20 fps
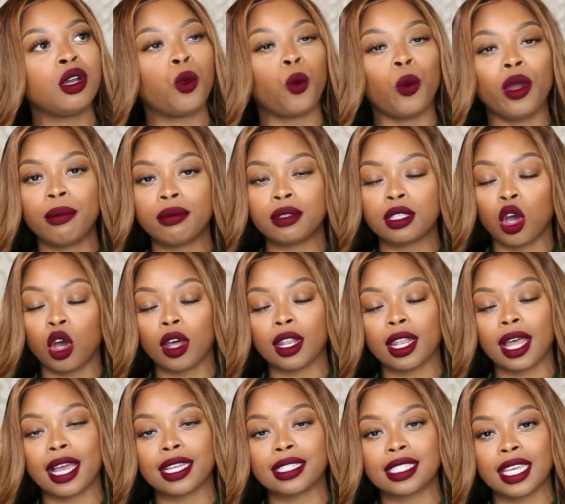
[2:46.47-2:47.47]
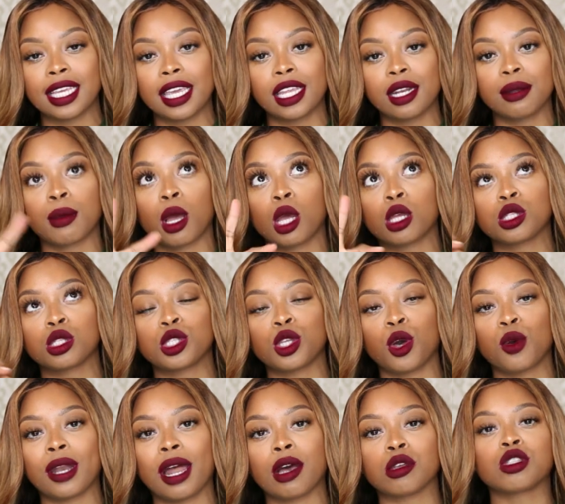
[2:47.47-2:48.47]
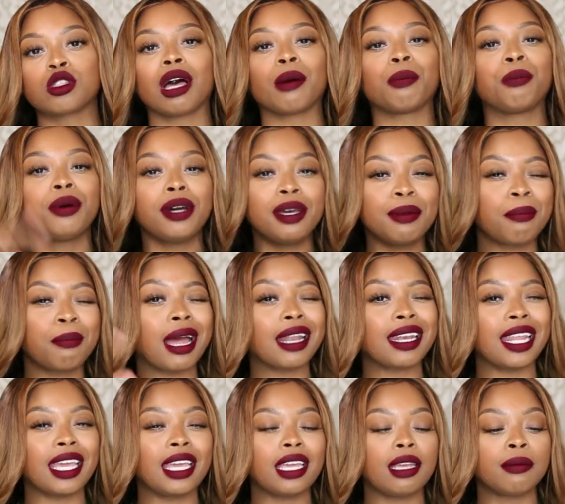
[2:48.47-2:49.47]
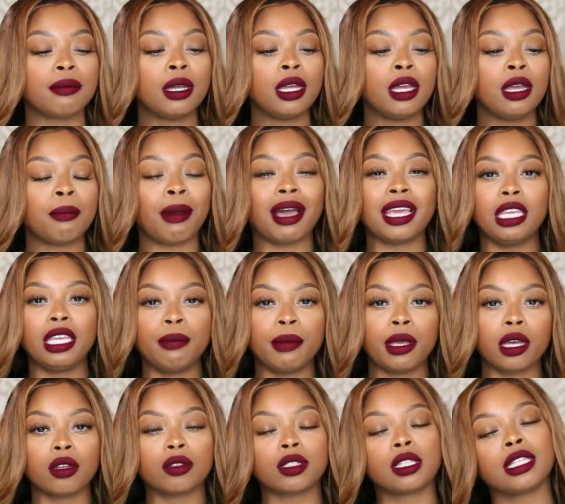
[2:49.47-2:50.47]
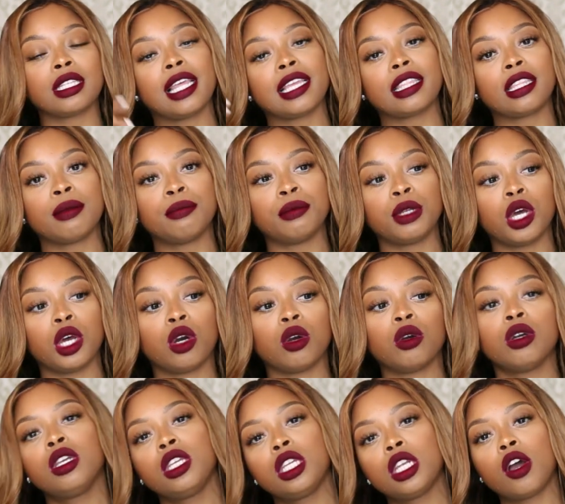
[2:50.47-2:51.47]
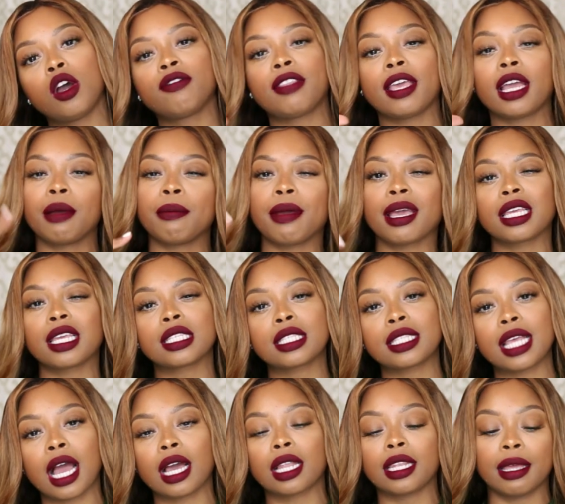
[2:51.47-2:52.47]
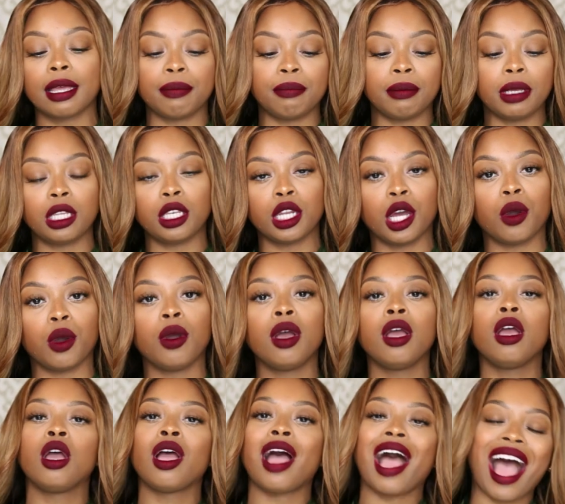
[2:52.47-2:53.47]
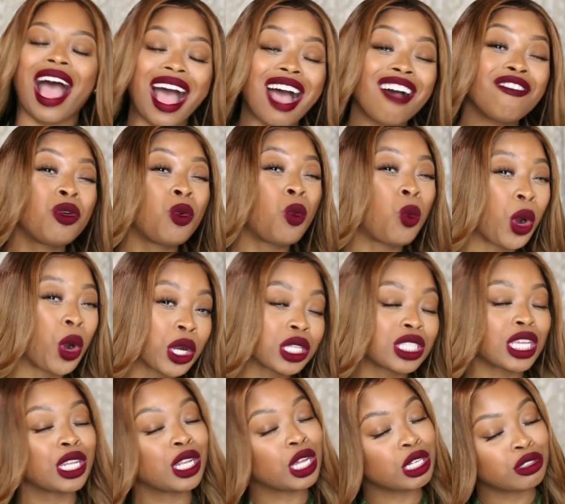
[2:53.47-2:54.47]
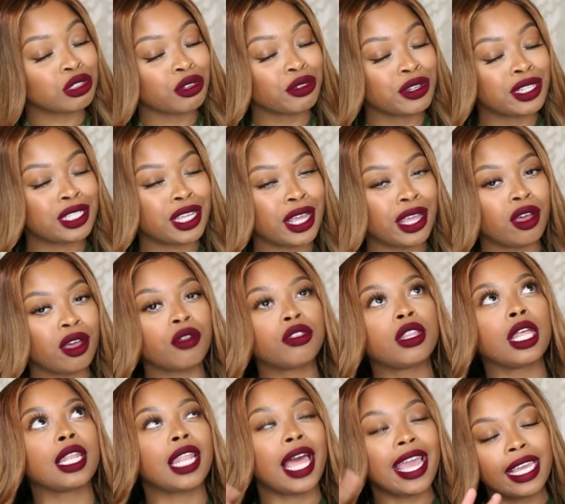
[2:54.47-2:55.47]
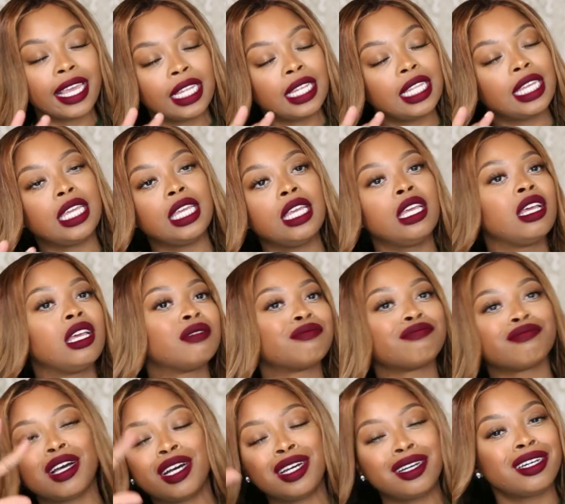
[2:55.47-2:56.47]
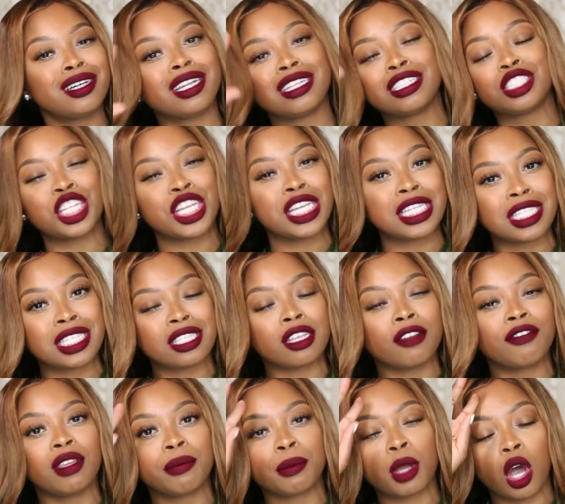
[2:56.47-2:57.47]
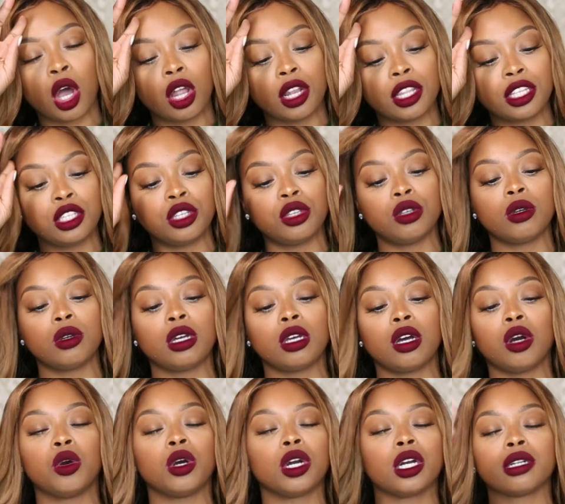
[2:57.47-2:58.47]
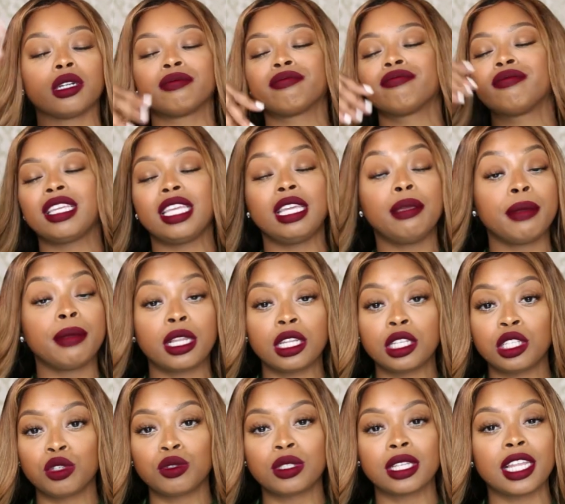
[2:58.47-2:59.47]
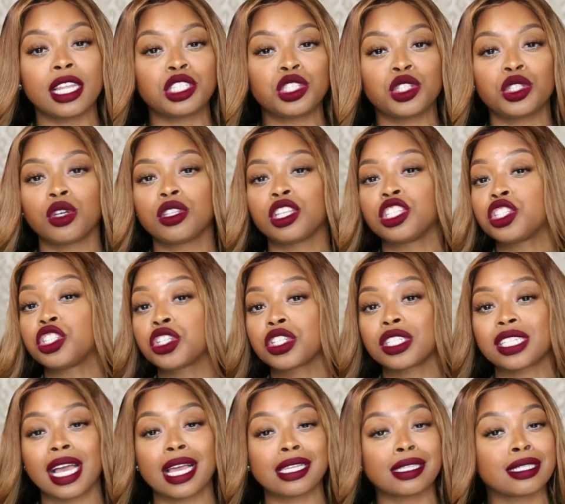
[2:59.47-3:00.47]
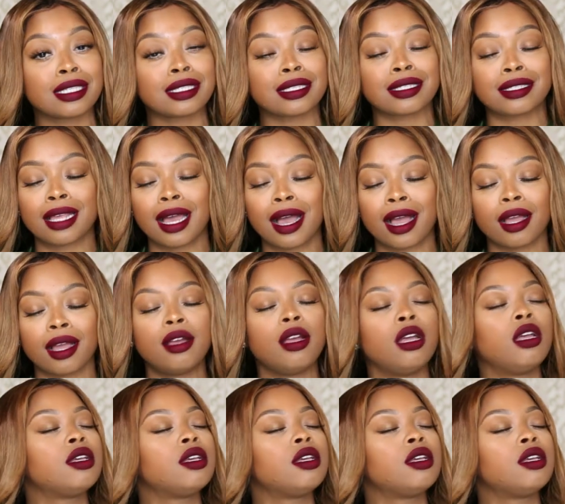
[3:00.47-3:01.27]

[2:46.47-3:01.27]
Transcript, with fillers: Went online to get them, sold out. So I put my name, my email to let them know, you know, if they come back in stock, let me know. I've worked in luxury retail. The likely hood and chances of them calling you or emailing you to let you know that your size is in stock,